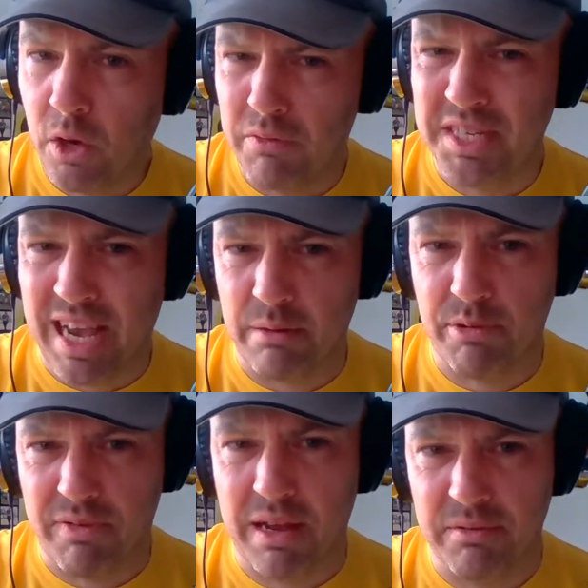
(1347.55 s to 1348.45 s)
Obviously it had a
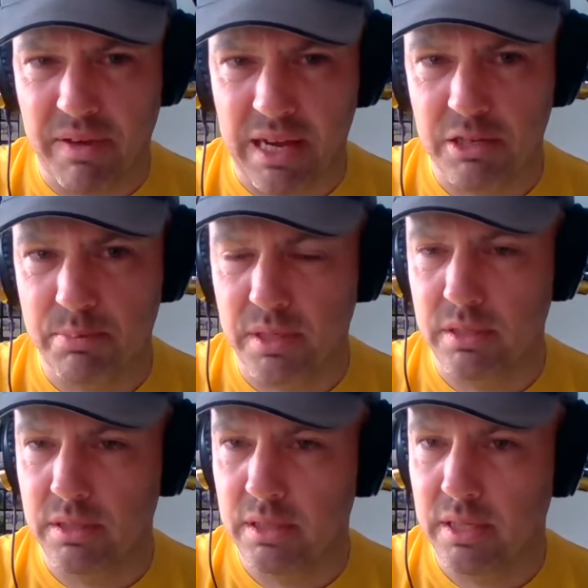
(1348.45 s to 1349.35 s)
profound effect,
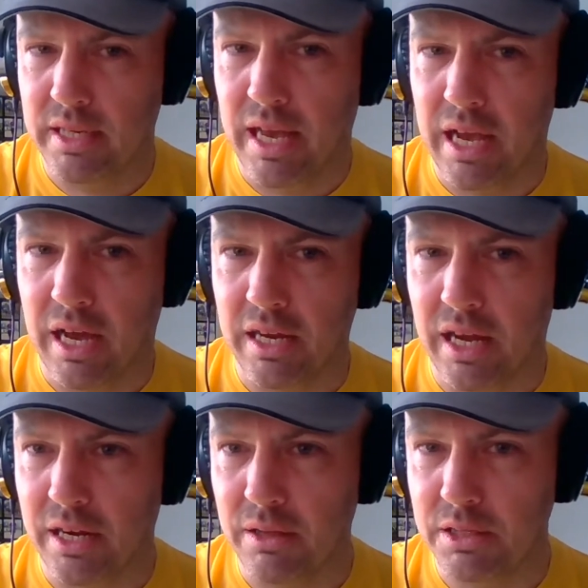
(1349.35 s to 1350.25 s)
but yeah, I
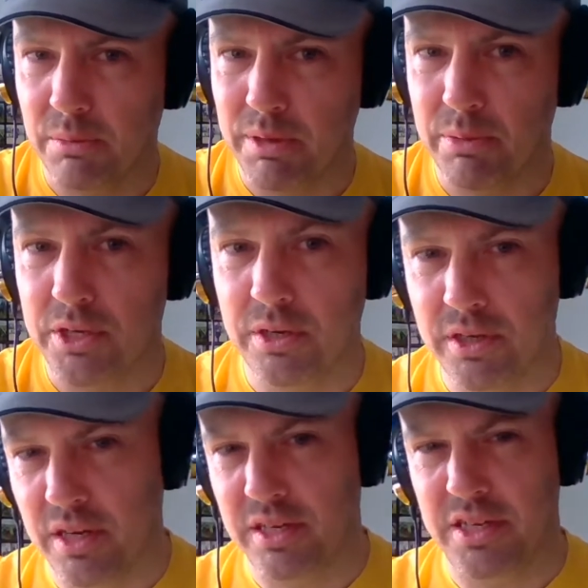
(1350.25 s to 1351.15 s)
know that some people
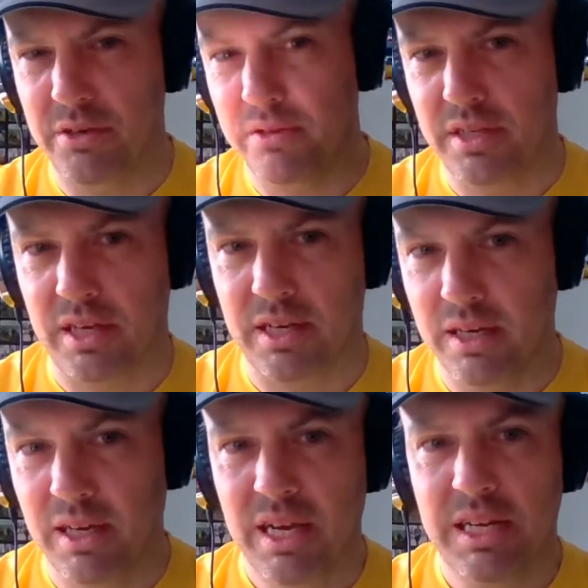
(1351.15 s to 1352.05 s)
use like
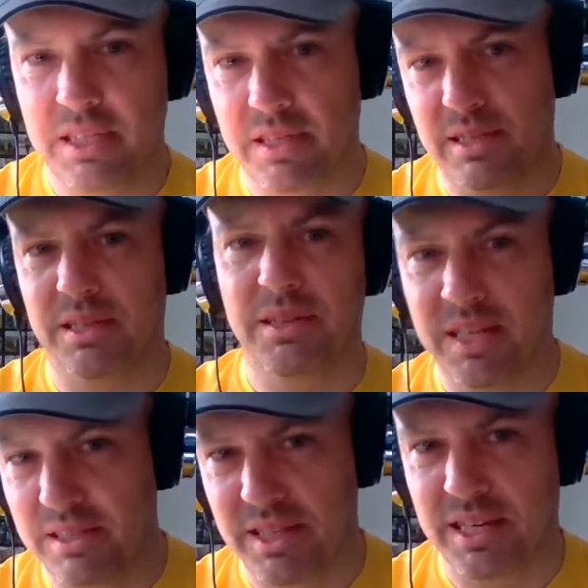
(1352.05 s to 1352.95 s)

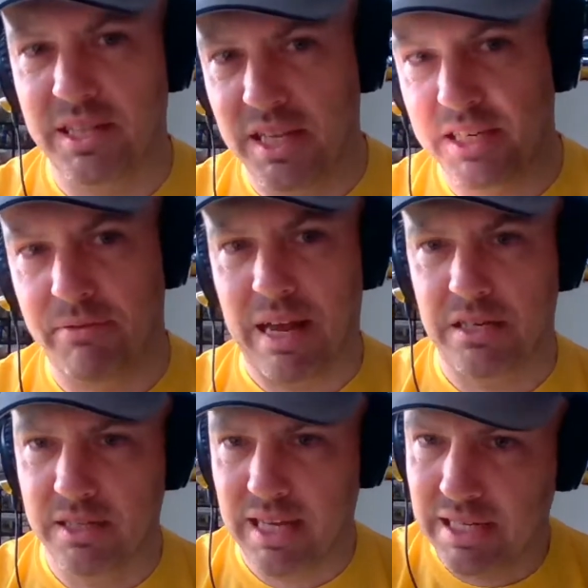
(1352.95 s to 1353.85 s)
the
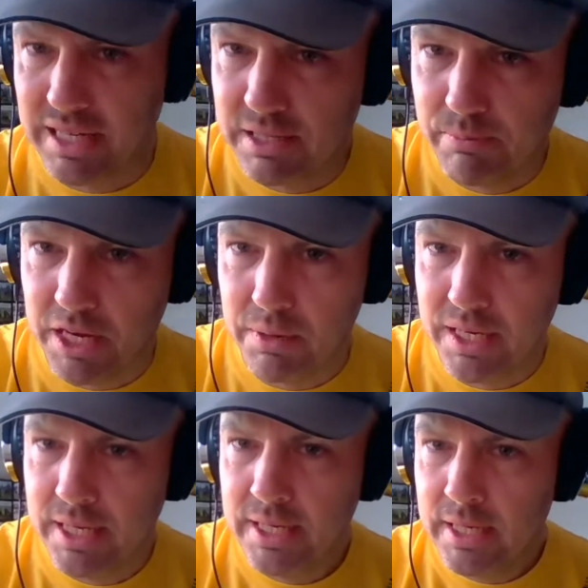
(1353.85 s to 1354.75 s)
deflection tactics. Anyway,
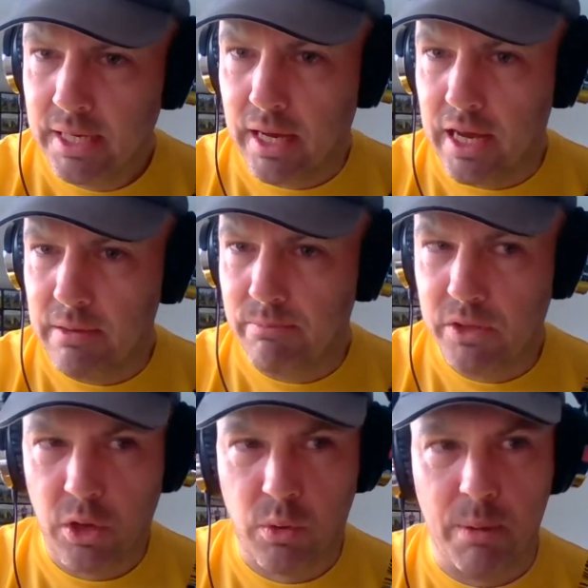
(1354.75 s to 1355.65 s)

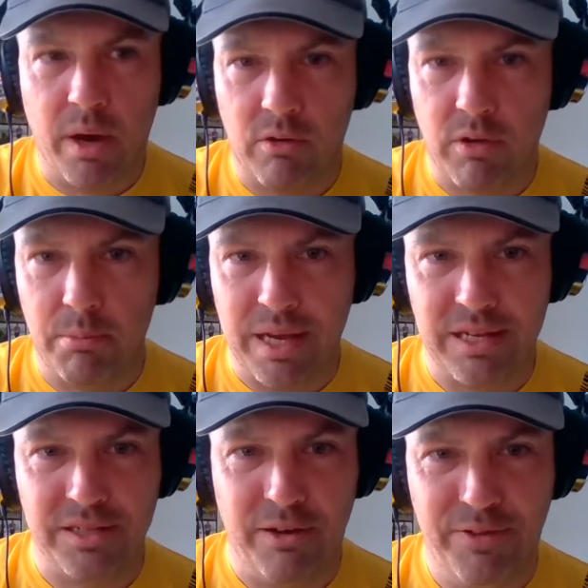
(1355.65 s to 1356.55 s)
not quite parkrun
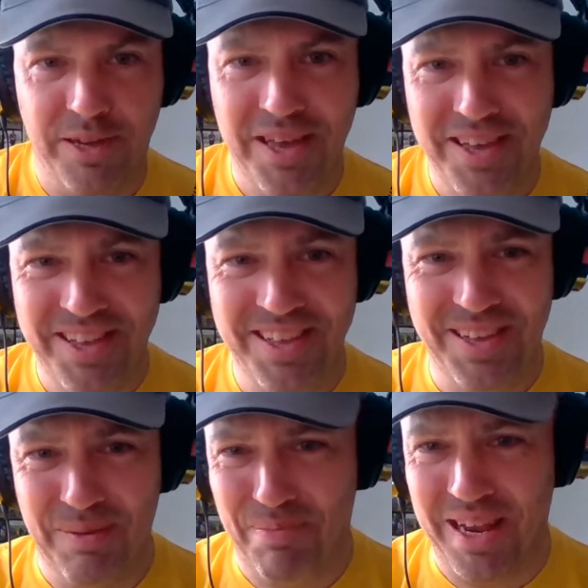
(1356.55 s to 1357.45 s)
based stuff,
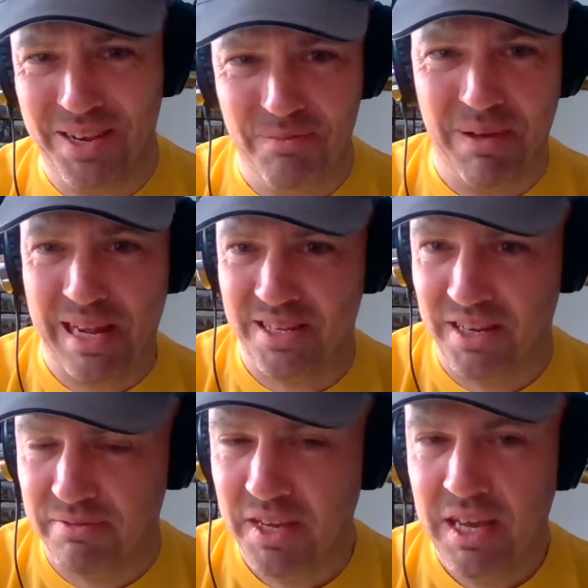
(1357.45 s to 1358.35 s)
opinion based
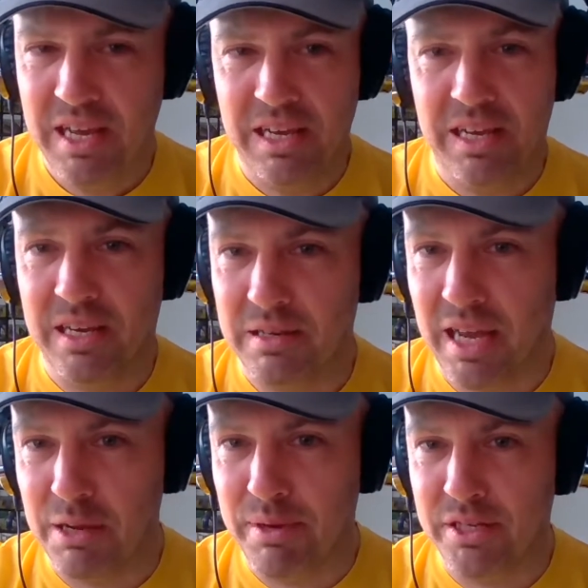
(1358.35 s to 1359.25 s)
stuff. I'm
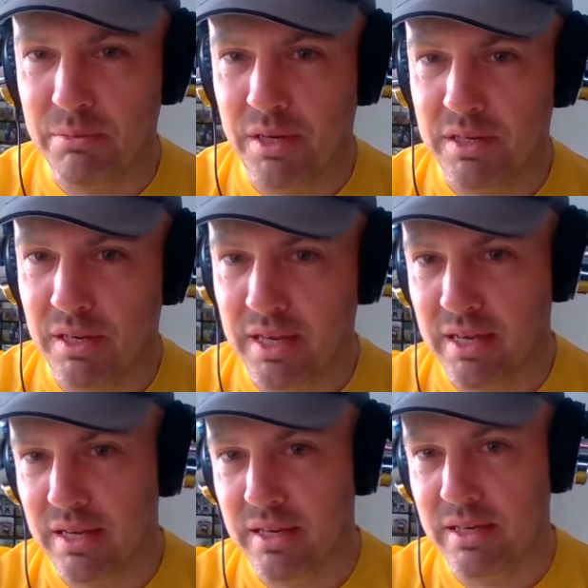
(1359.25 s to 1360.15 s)
getting a bit too much like
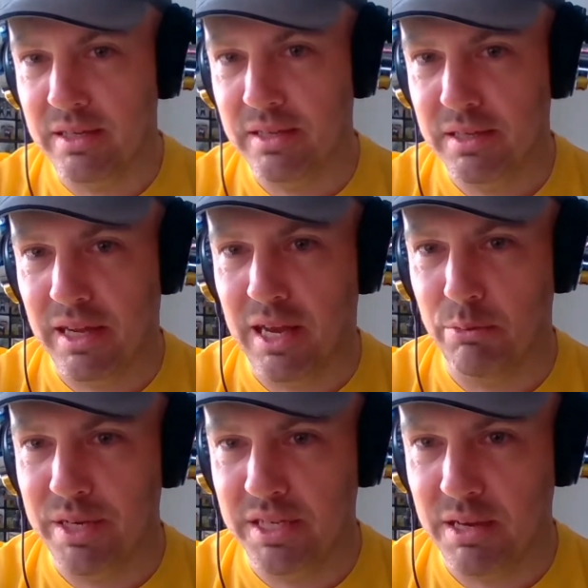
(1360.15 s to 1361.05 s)

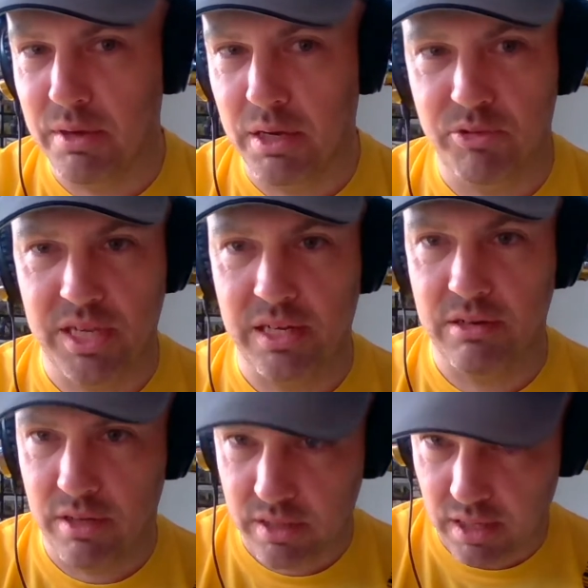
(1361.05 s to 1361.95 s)
LBC
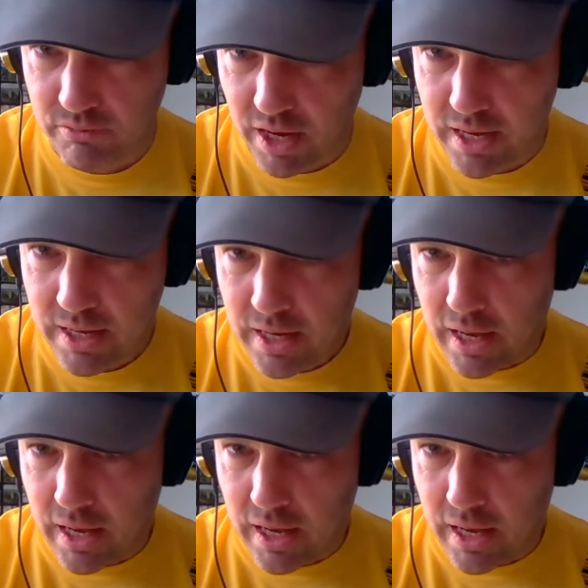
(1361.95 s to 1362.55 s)
presenter, aren't I? Right.